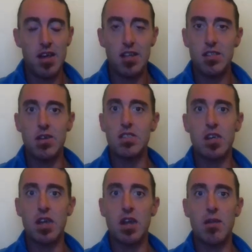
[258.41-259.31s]
It's not
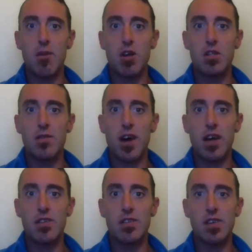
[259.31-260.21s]
something that most of
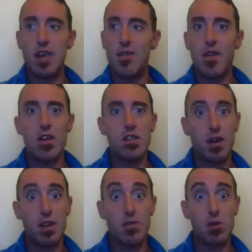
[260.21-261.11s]
us, even those of
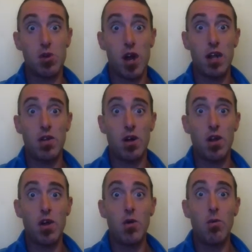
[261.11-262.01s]
us who are training a lot,
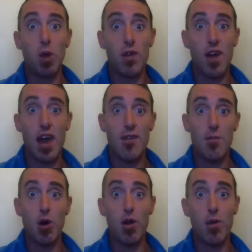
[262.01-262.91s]
will ever have
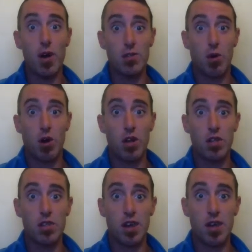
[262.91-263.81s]
apply to us quite in
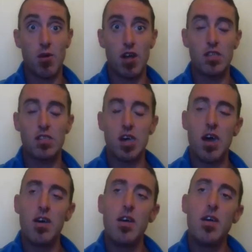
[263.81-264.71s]
the same way. So